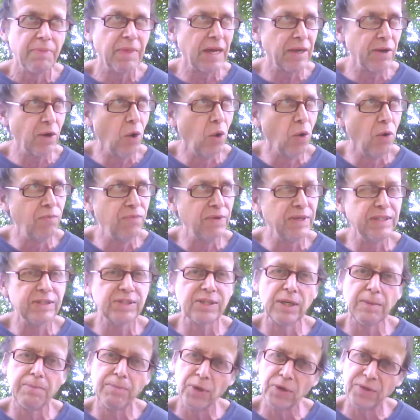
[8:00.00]
that hopefully is
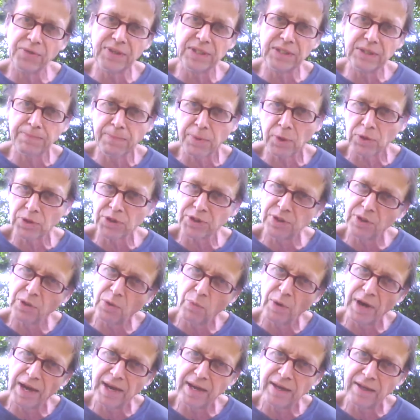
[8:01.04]
going to put this person
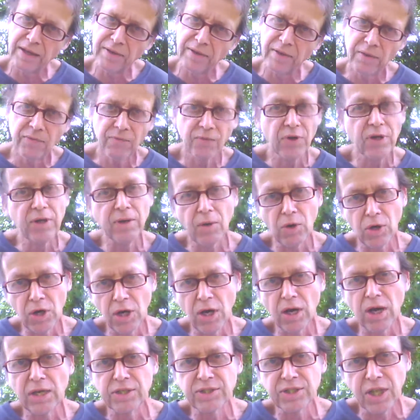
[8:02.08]
away for
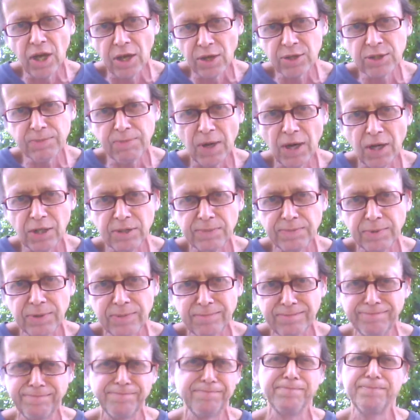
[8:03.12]
as long as possible.
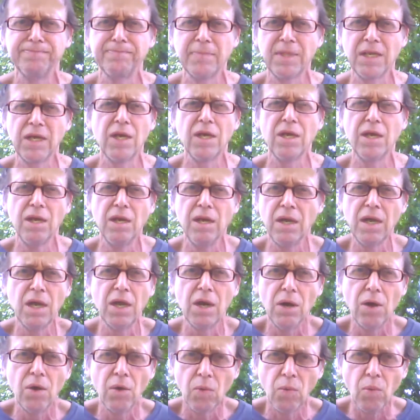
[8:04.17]

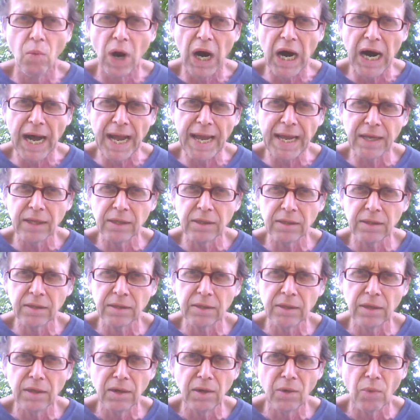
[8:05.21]
Why?
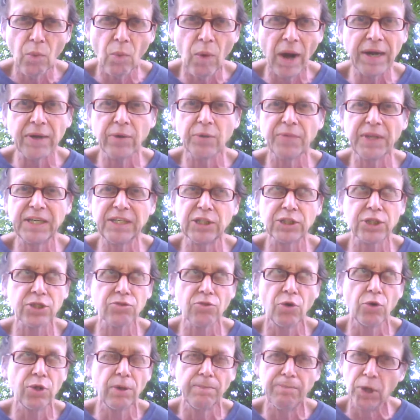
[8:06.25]
Why don't they just
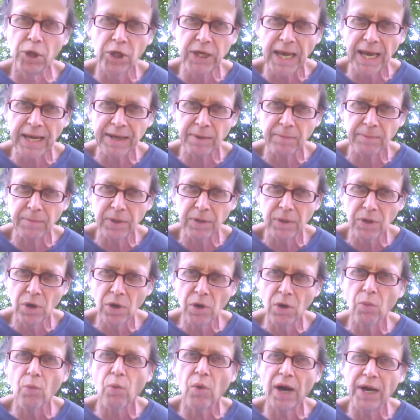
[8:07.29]
throw the book at him?
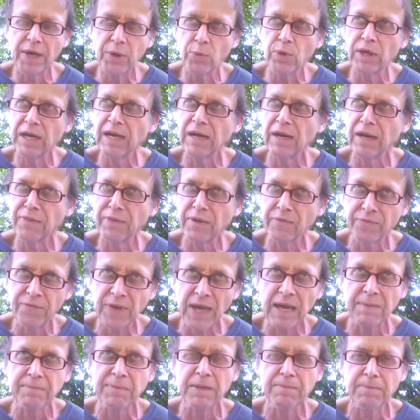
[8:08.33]
Why do the
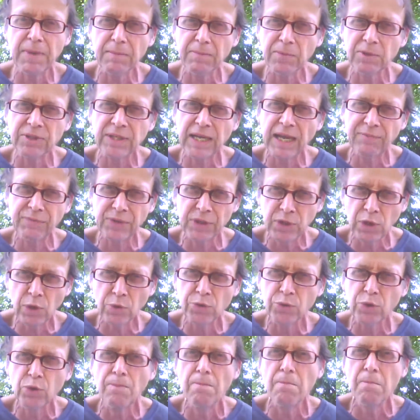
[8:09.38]
family members have to go
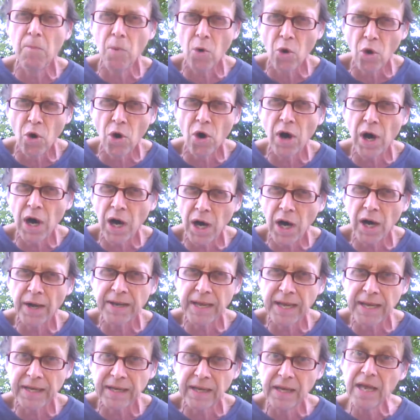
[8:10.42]
through more
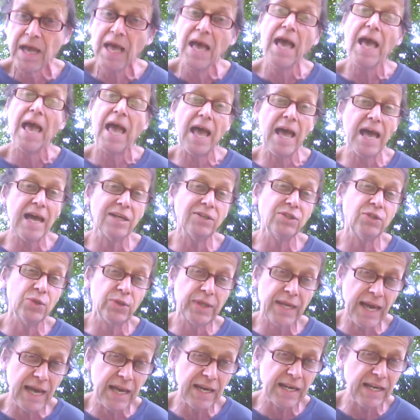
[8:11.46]
heartache? And you
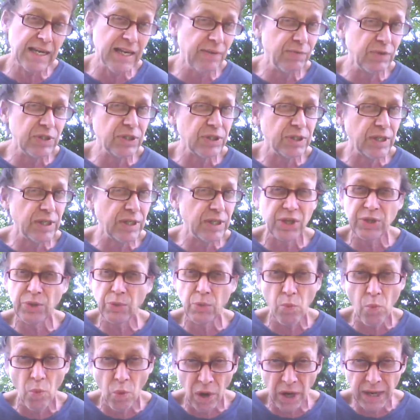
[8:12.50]
can't even say what you
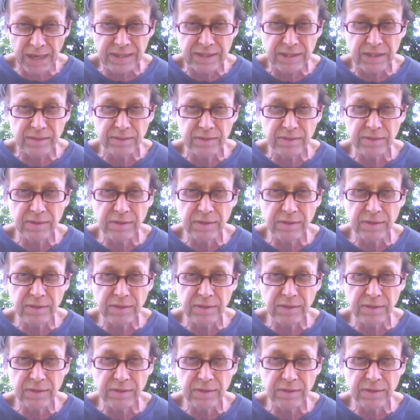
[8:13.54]
want.